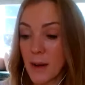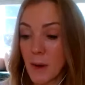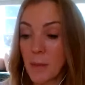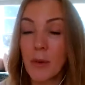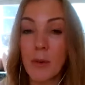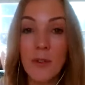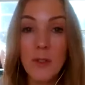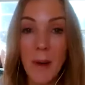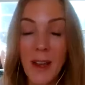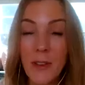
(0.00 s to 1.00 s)

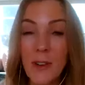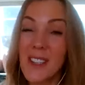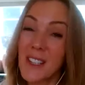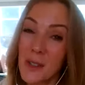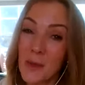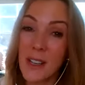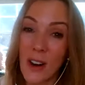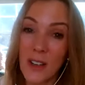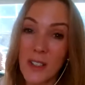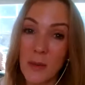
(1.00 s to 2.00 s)
approved by others, it's really
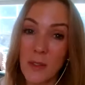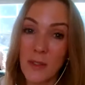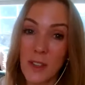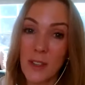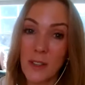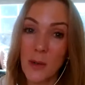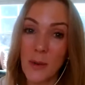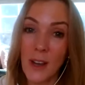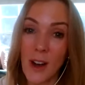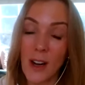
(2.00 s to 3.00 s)
hard to reveal who
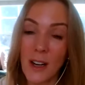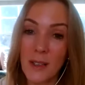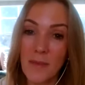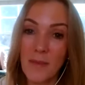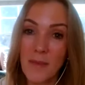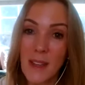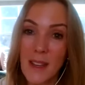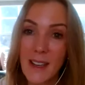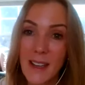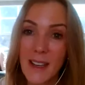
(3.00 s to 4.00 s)
we are.
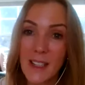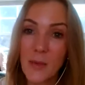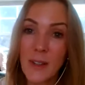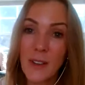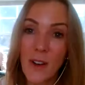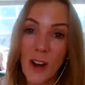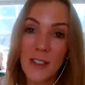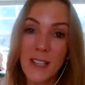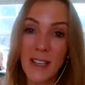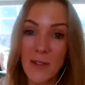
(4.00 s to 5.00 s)
It's really
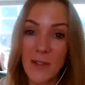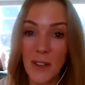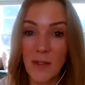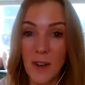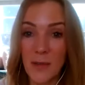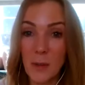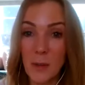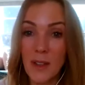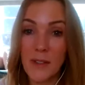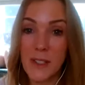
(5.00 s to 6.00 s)
hard to get very
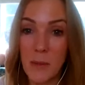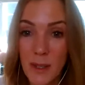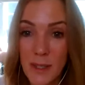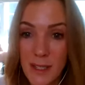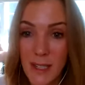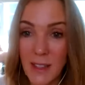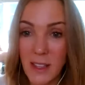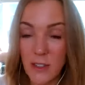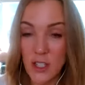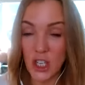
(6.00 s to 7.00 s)
vulnerable if someone's sitting
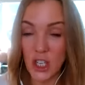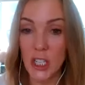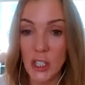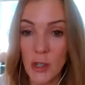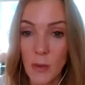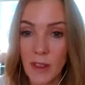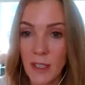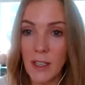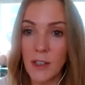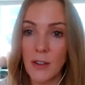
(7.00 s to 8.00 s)
there judging you and
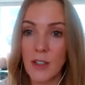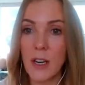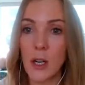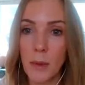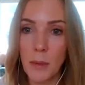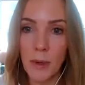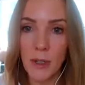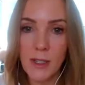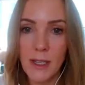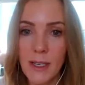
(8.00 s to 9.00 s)
thinking you're a terrible
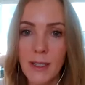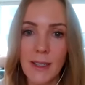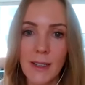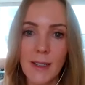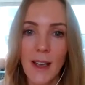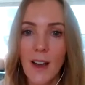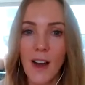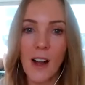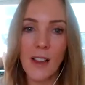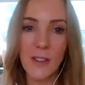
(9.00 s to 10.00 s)
person and
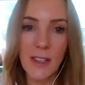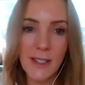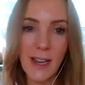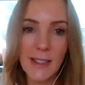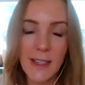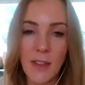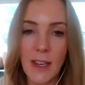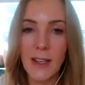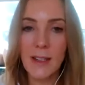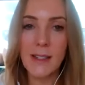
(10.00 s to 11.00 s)
all of these kinds of
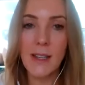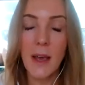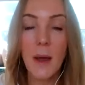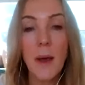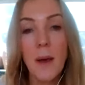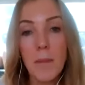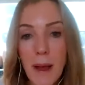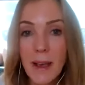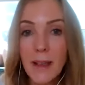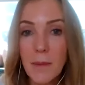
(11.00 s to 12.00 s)
things.
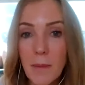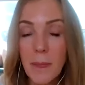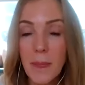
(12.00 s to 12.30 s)
But